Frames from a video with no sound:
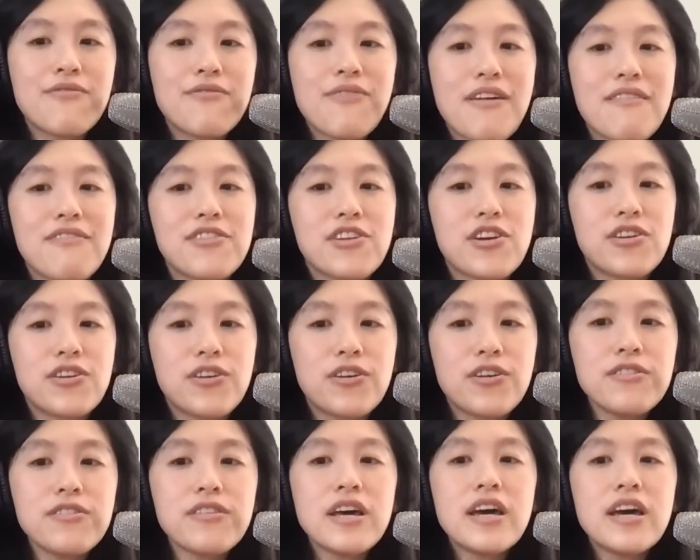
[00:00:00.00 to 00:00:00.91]
of heaven on
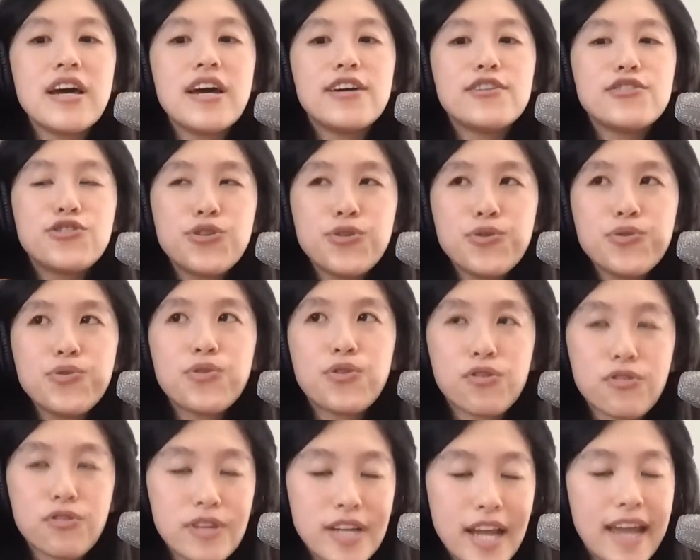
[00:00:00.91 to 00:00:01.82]
earth to
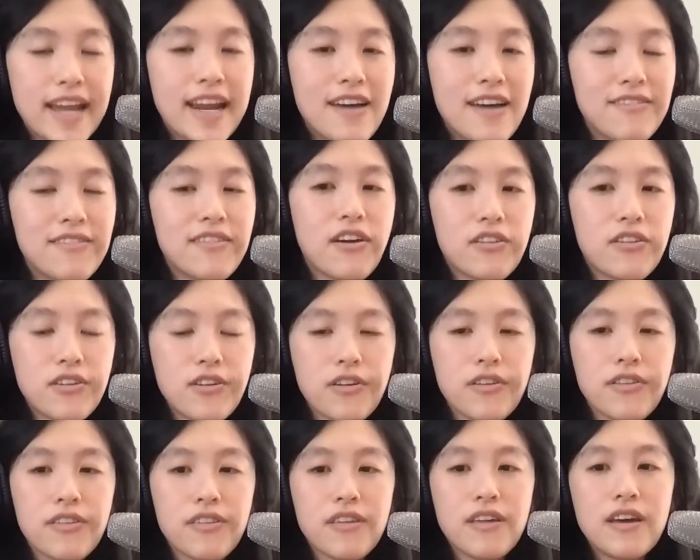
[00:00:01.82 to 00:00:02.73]
create heaven on
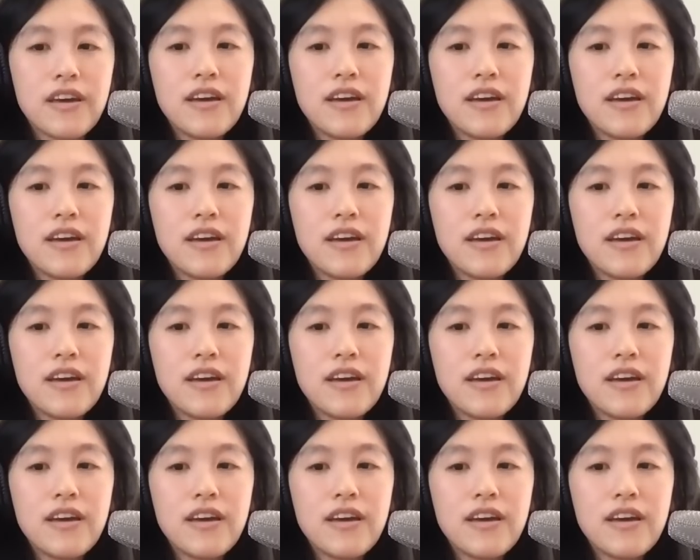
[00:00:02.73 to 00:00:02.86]
earth,